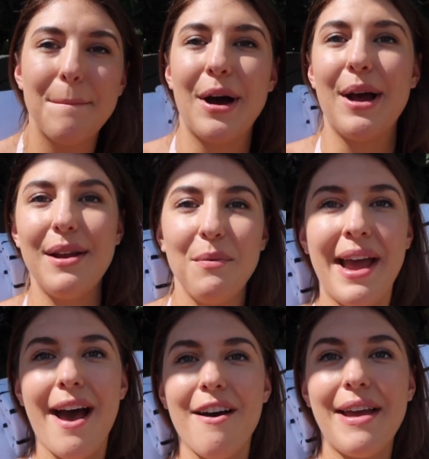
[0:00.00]
But we
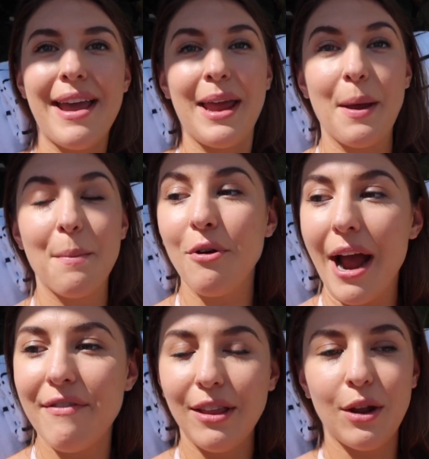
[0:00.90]
have a
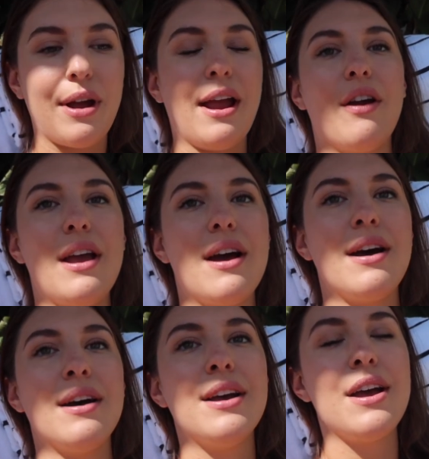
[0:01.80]
private little
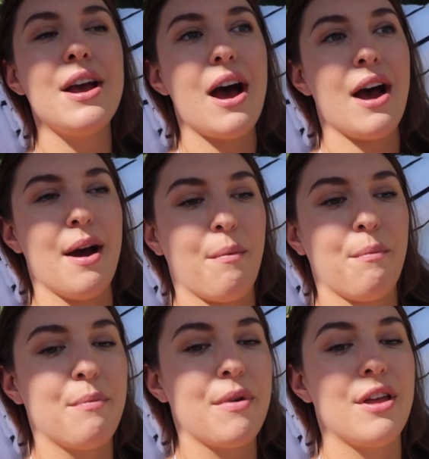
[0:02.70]
area.
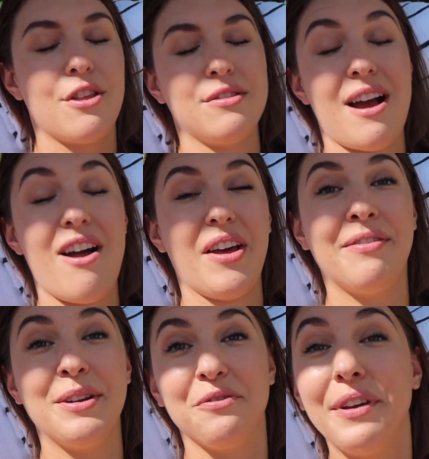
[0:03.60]
There's not a lot of
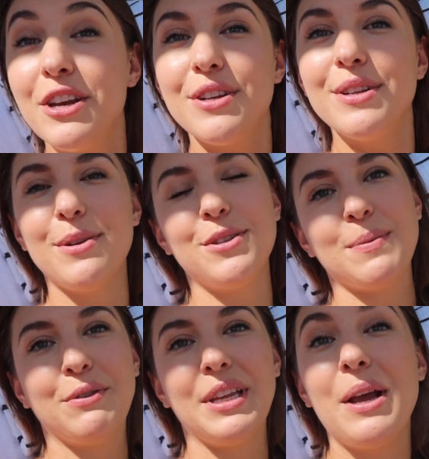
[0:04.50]
preservation, so it's
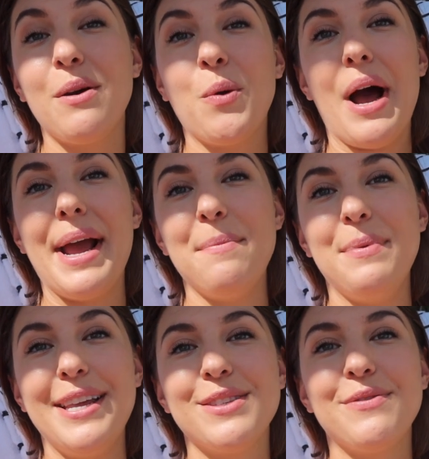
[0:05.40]
gonna be really quiet and
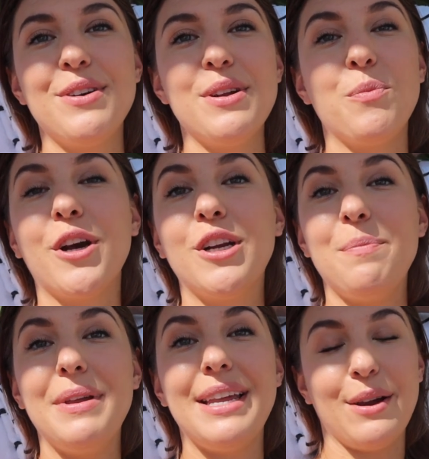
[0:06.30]
peaceful, and we're gonna
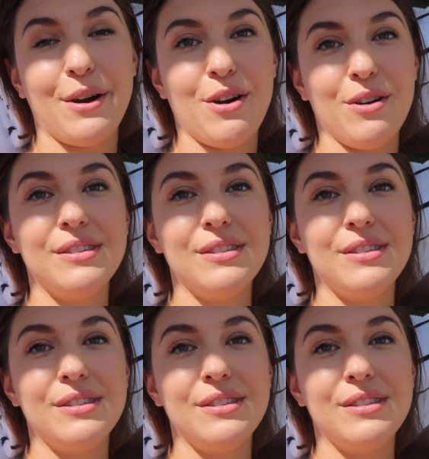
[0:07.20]
be here all